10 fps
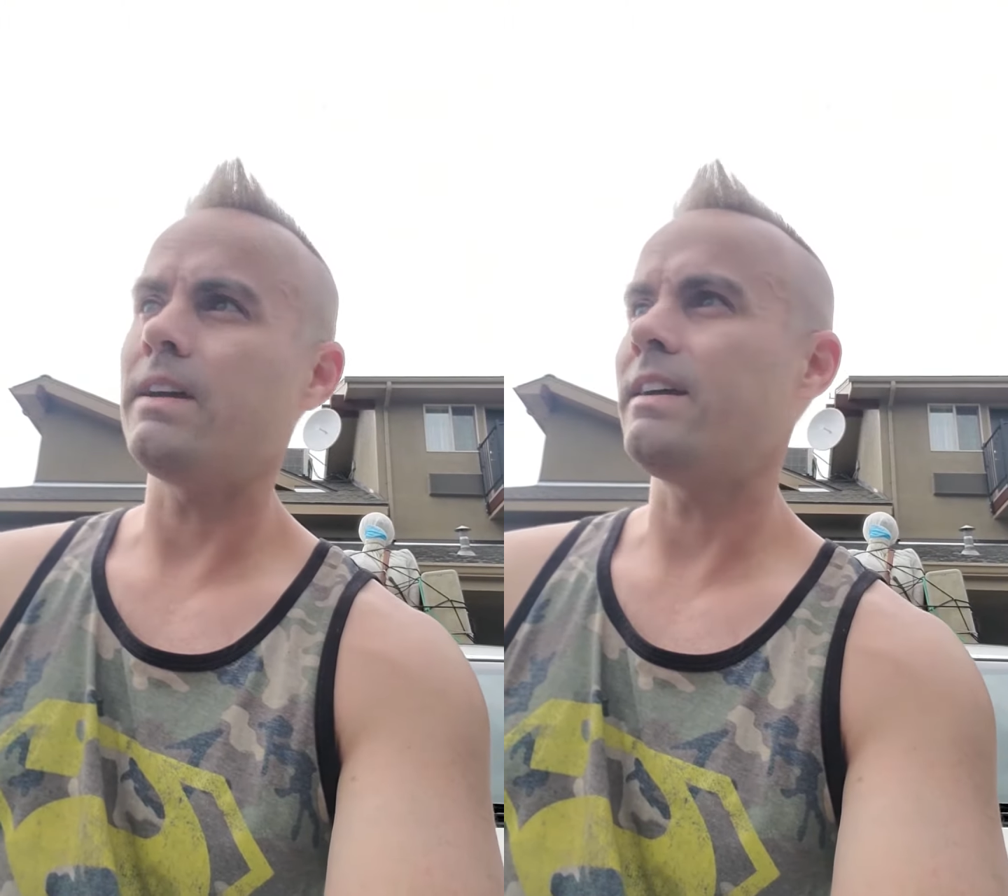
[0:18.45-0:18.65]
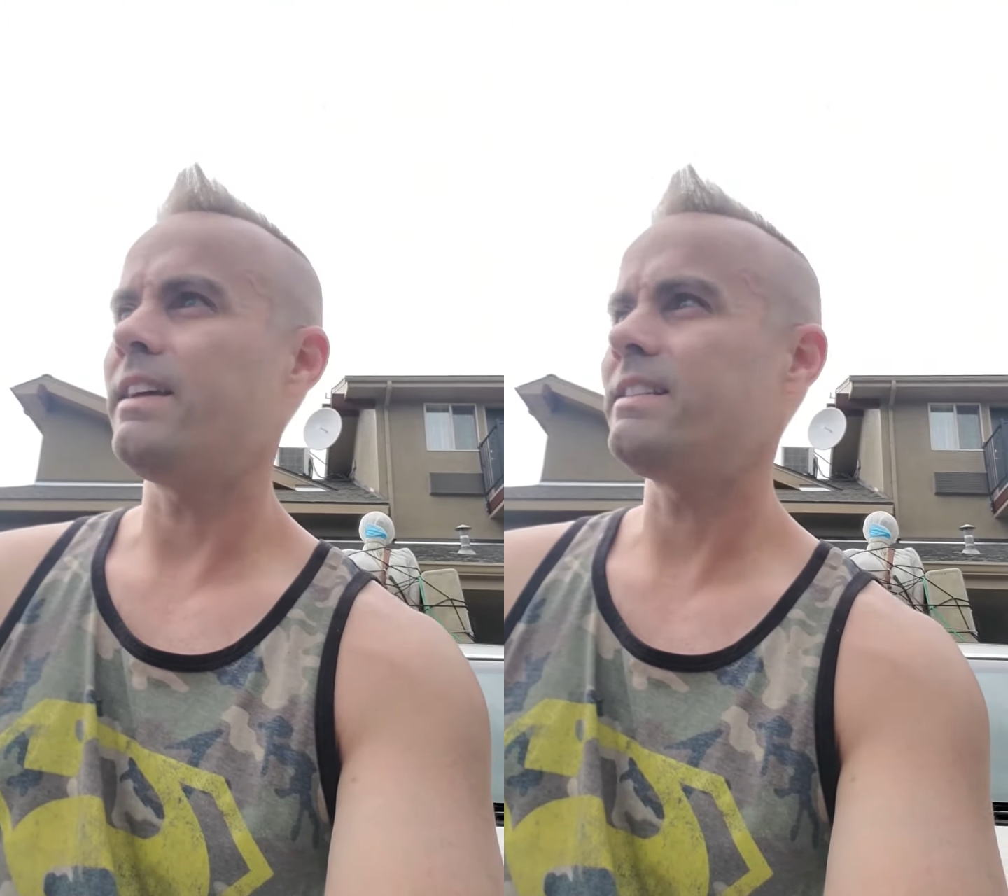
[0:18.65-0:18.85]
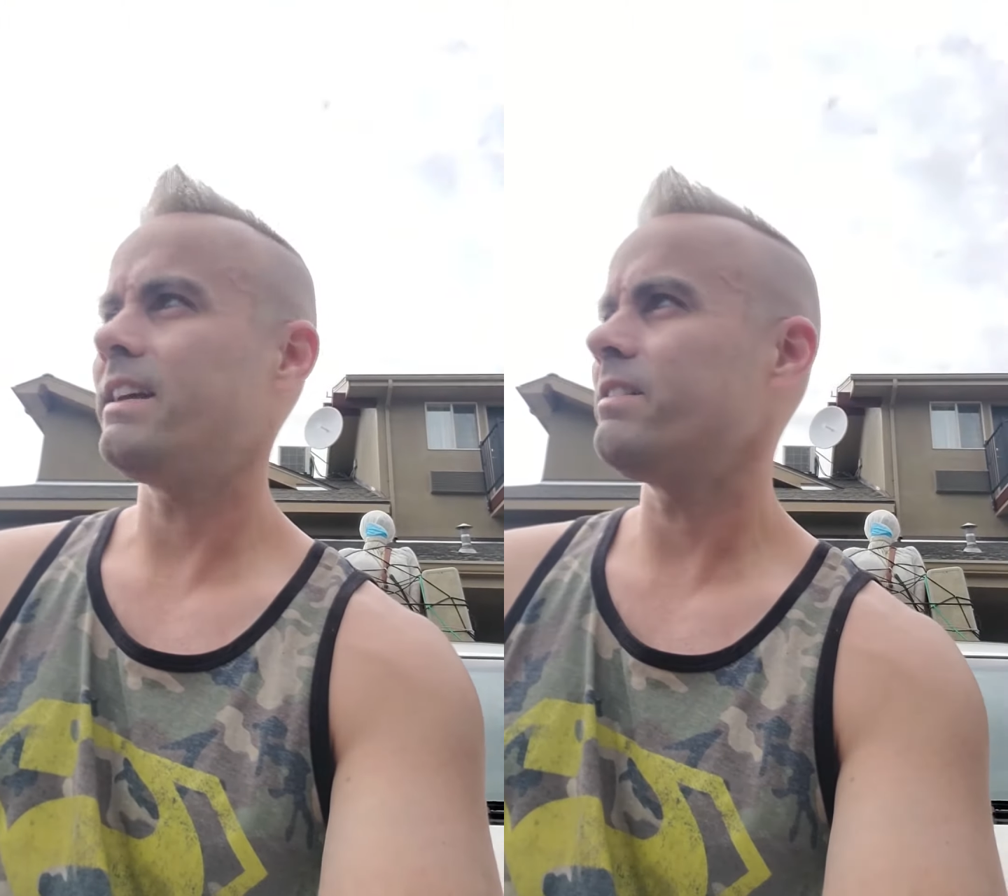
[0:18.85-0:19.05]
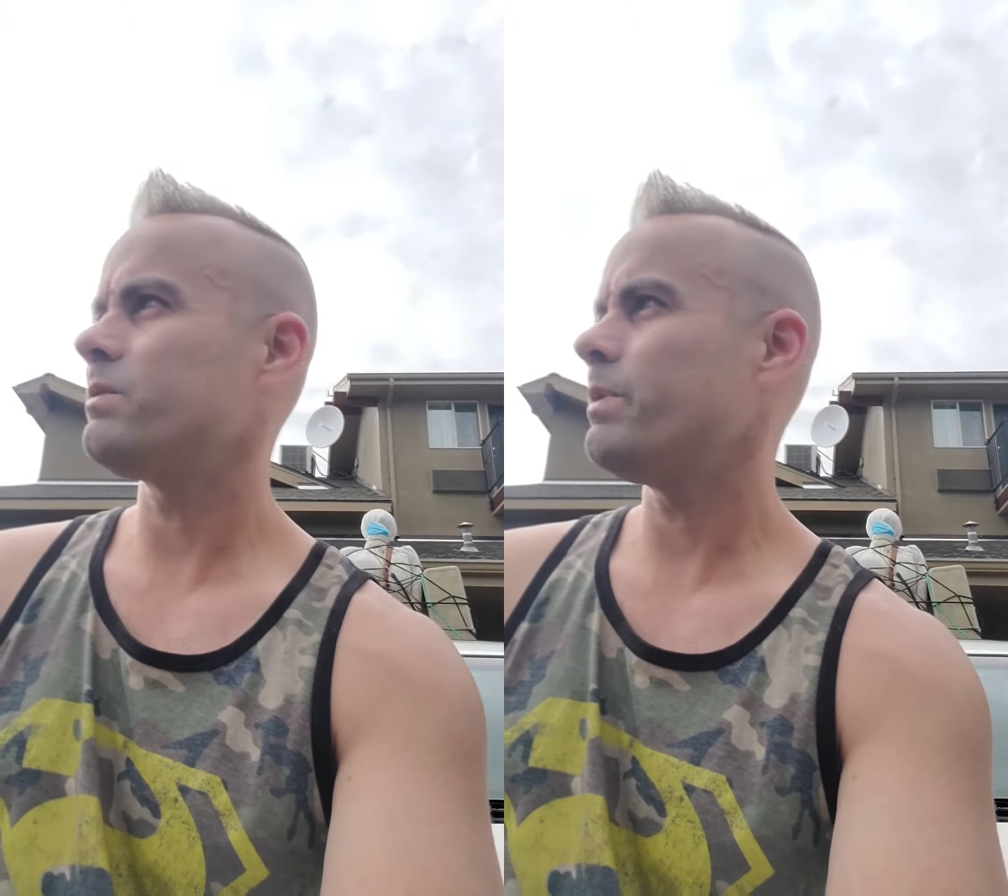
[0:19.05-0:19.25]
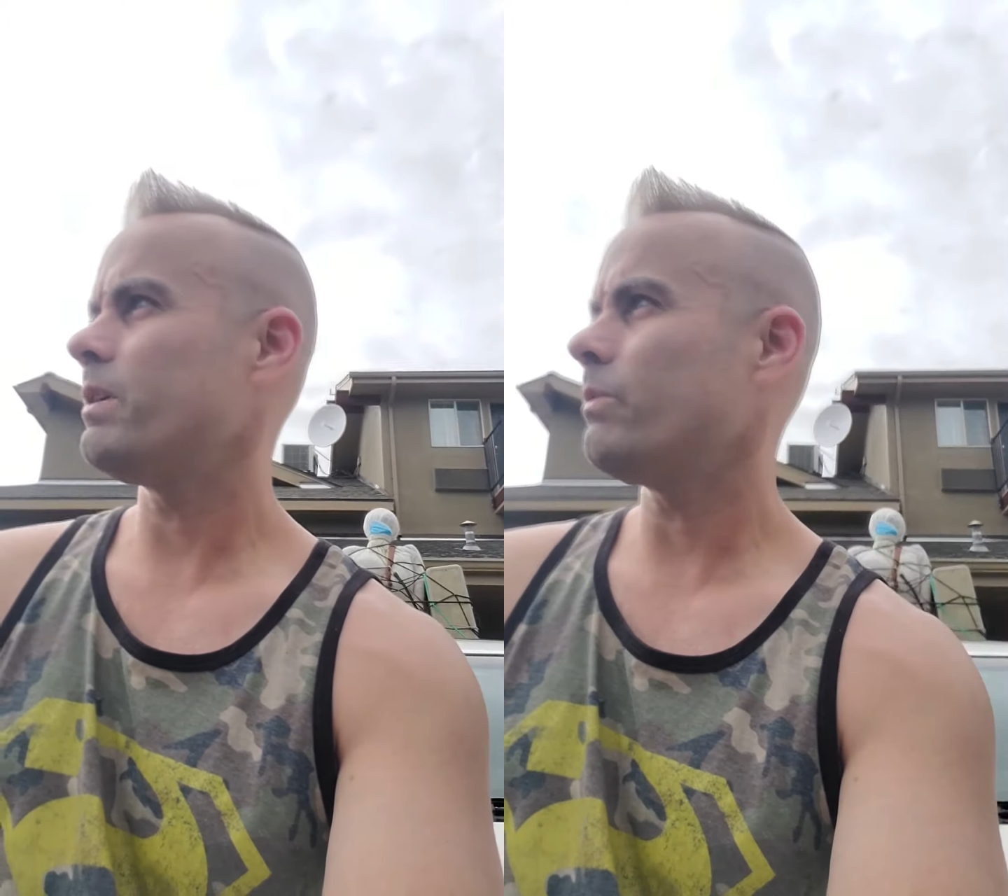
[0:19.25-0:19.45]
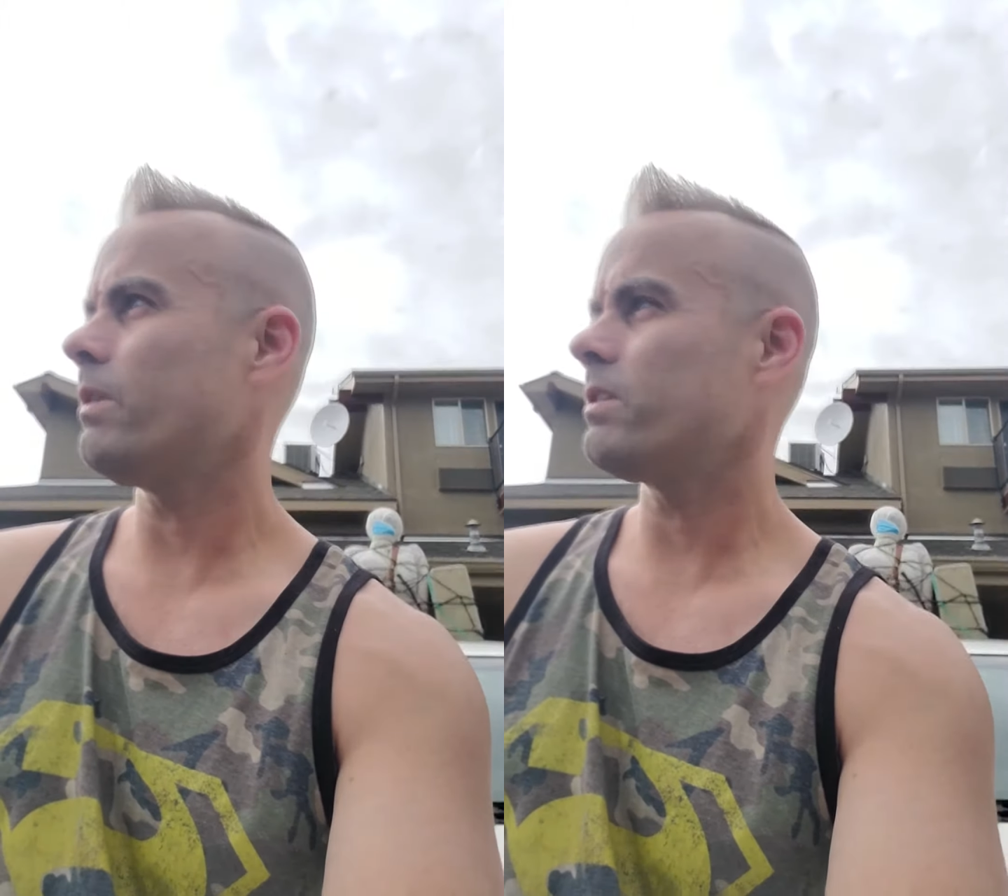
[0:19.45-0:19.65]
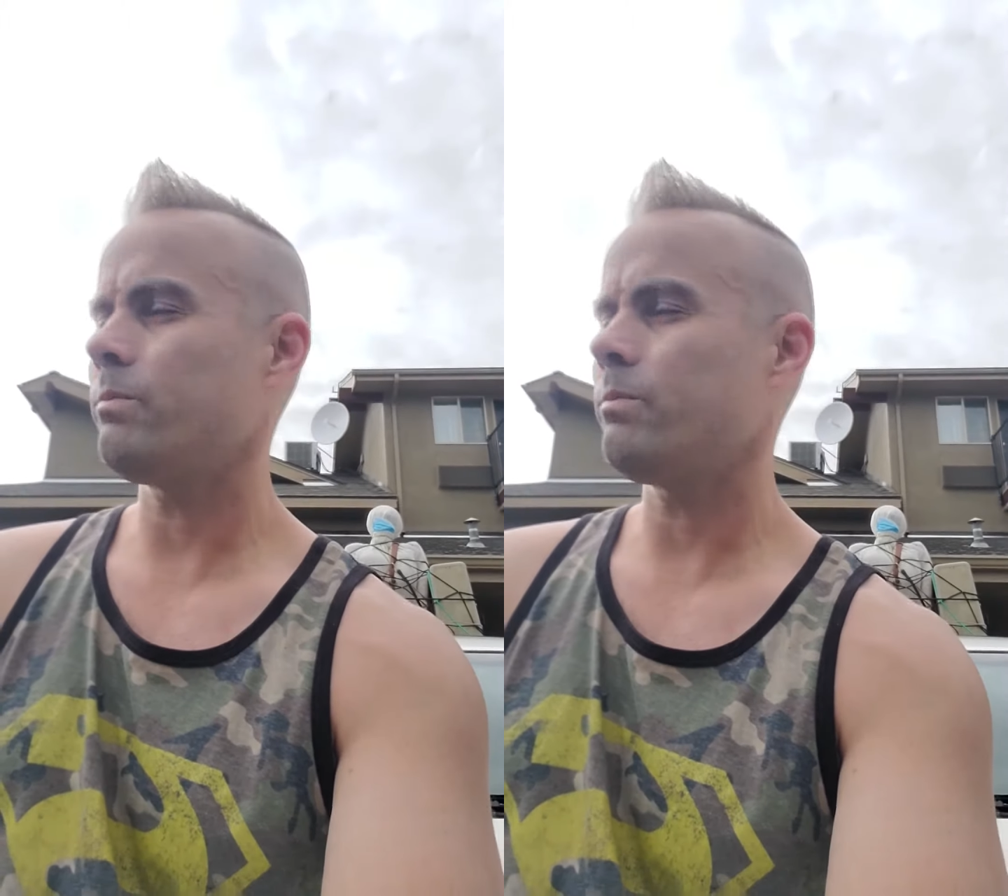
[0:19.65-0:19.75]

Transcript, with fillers: Uh, that's how the Spirit works.